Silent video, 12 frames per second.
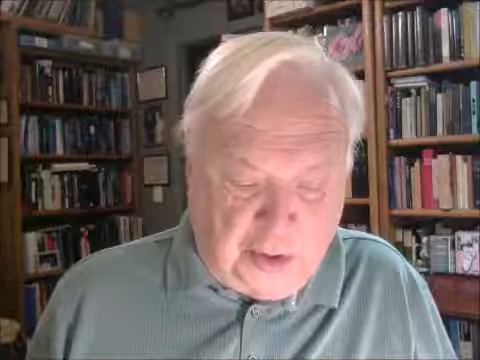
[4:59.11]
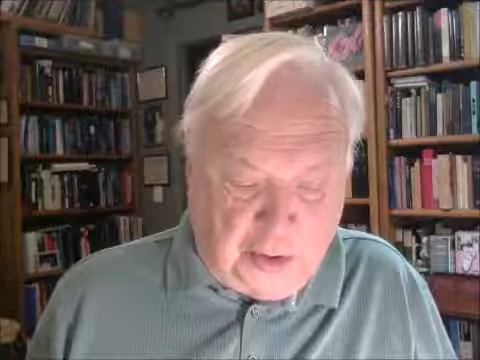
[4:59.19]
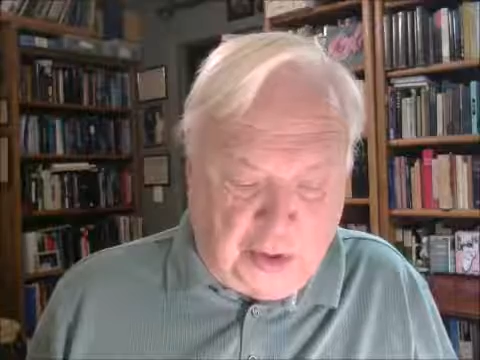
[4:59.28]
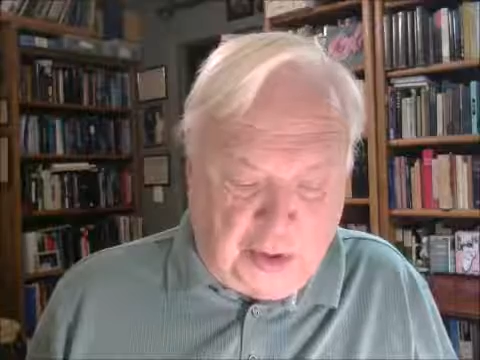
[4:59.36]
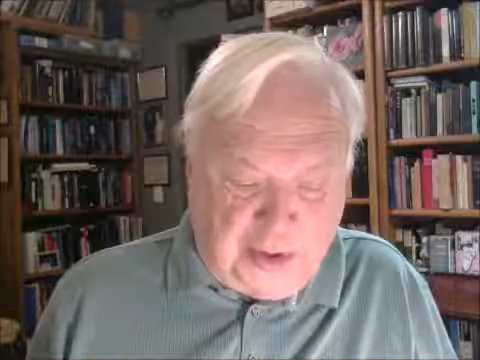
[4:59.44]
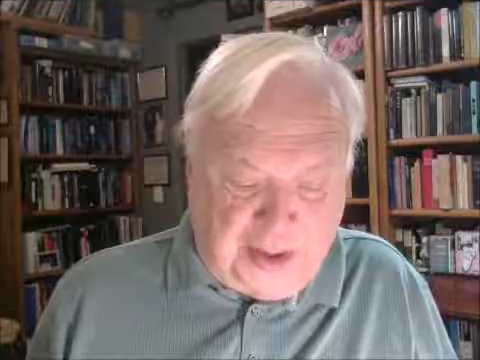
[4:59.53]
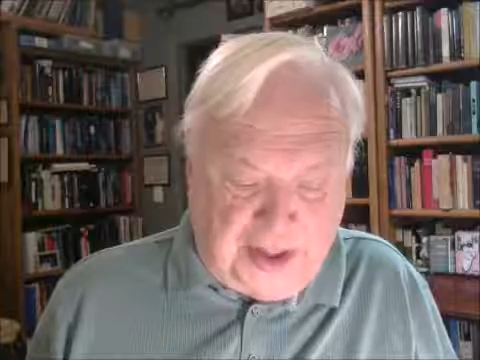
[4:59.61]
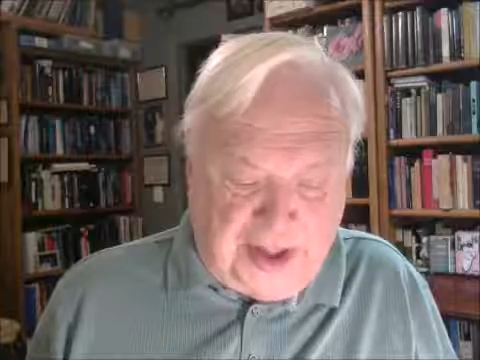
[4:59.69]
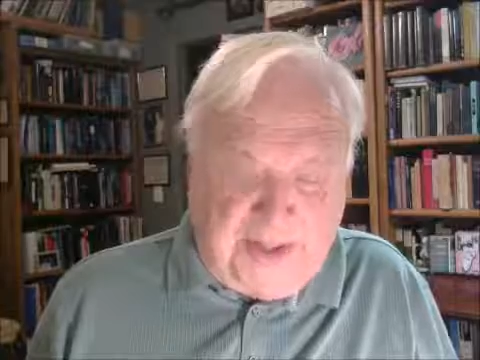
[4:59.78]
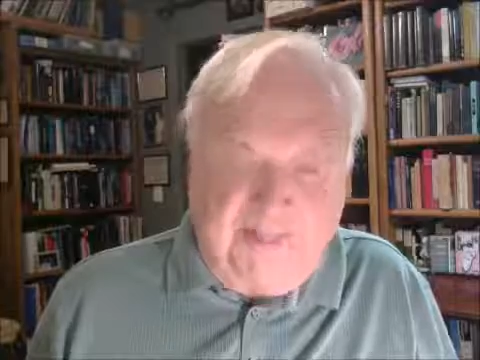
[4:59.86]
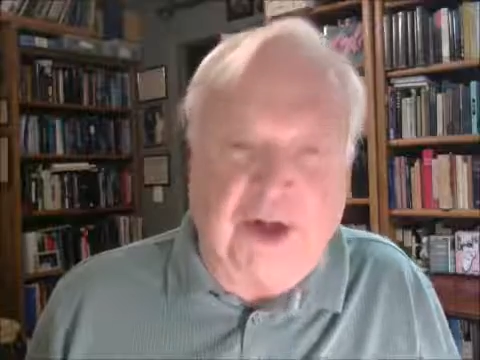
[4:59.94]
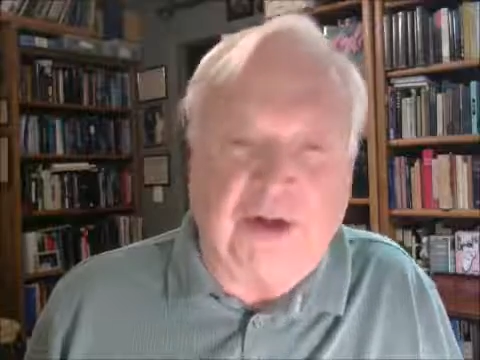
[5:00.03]
or
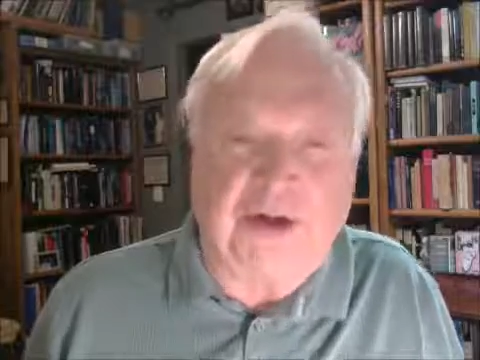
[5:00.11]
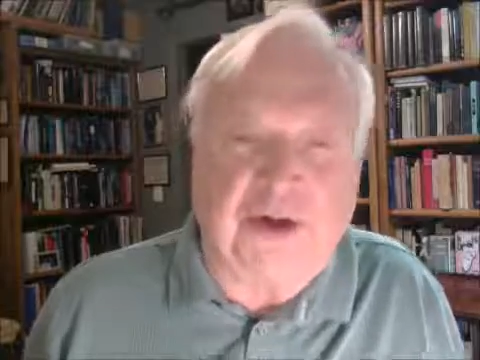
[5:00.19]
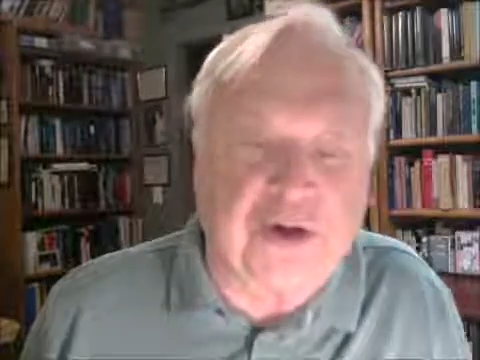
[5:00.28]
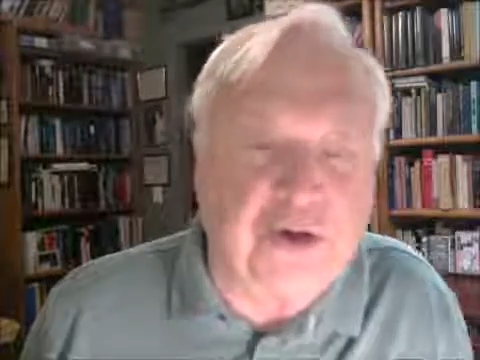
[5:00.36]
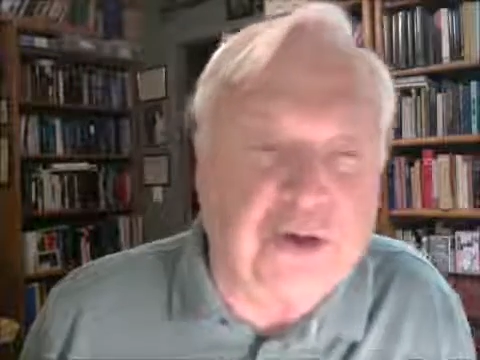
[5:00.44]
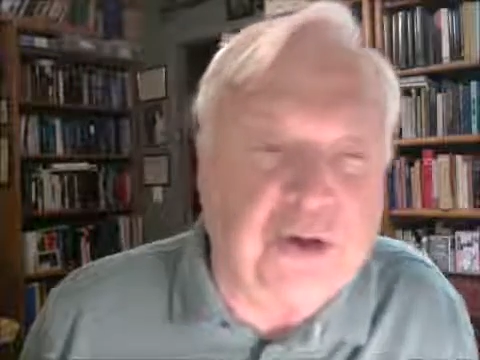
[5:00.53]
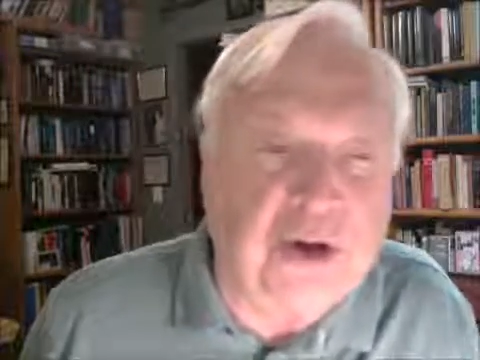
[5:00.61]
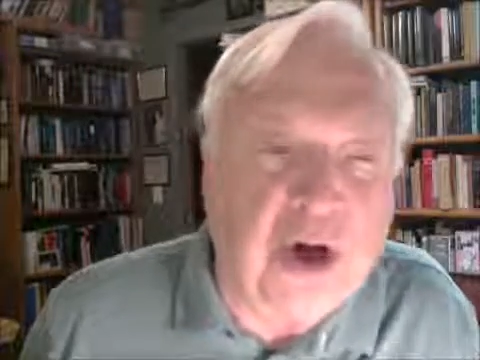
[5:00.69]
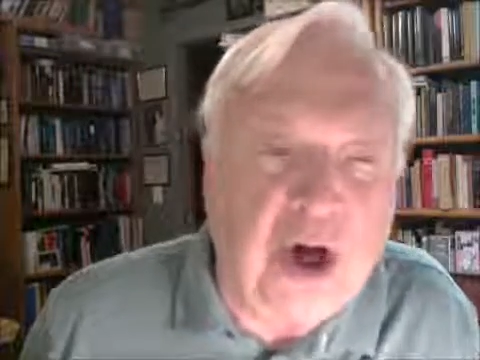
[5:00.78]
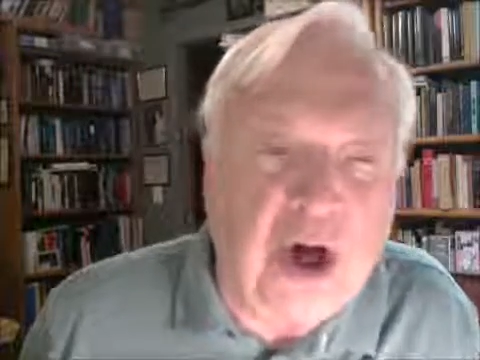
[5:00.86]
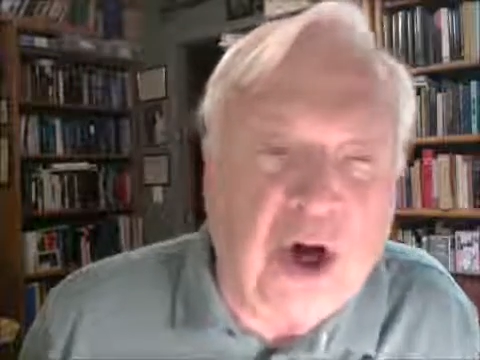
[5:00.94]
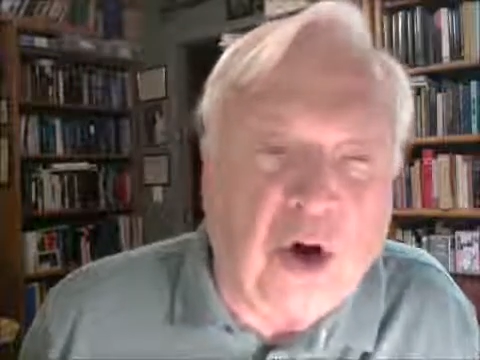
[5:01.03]
in a multitude,
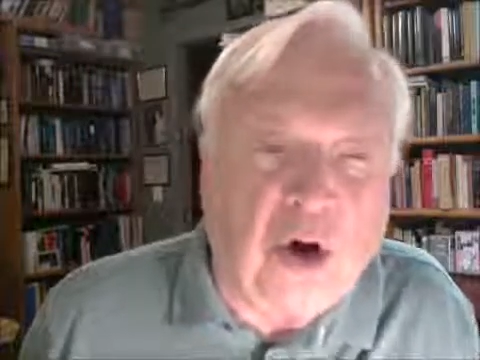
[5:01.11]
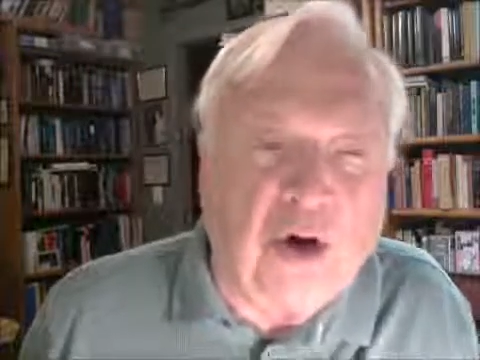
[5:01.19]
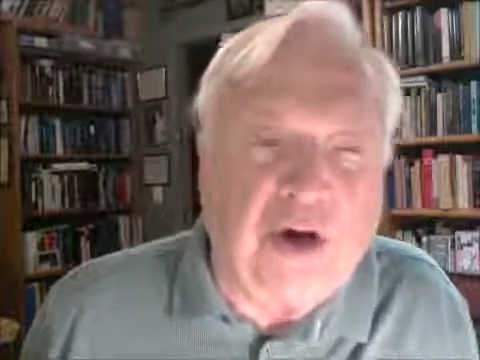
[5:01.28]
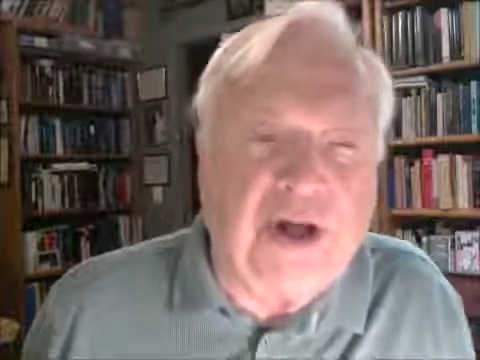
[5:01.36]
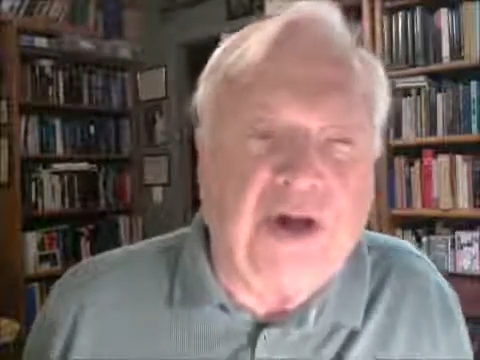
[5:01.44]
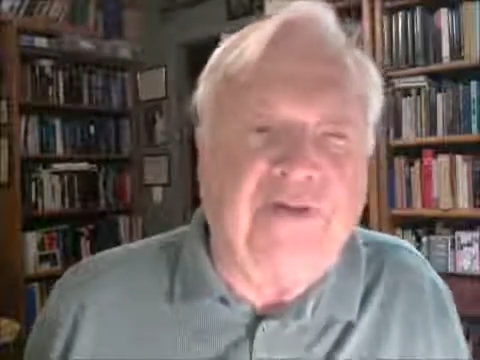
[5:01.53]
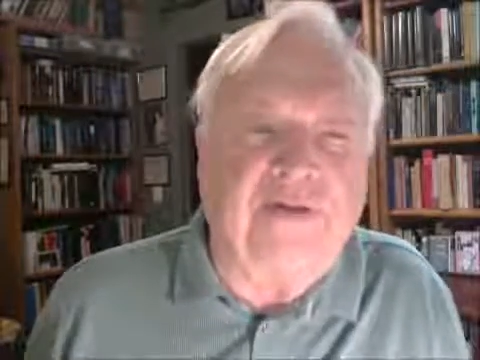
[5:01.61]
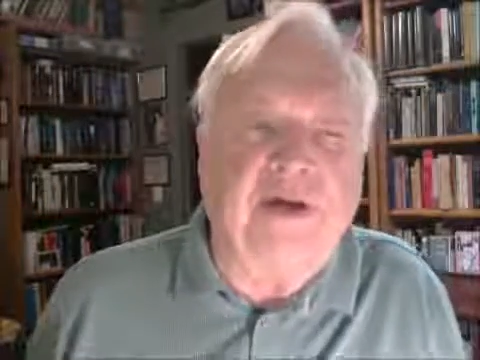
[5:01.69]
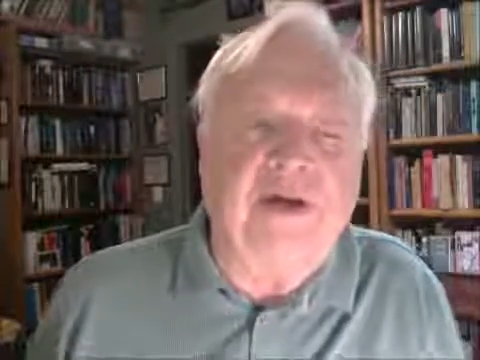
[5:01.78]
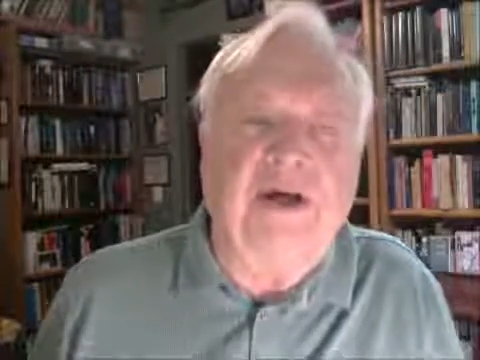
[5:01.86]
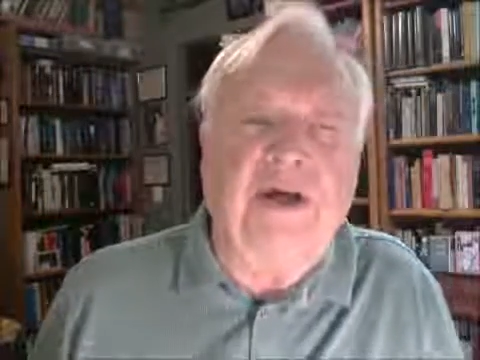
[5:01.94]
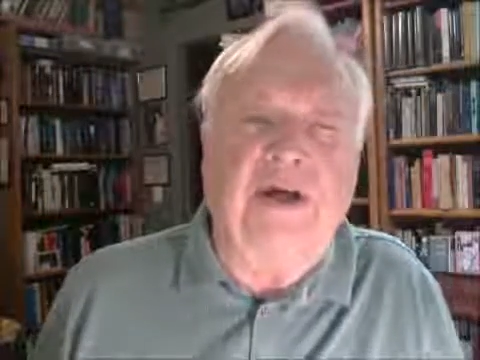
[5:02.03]
or even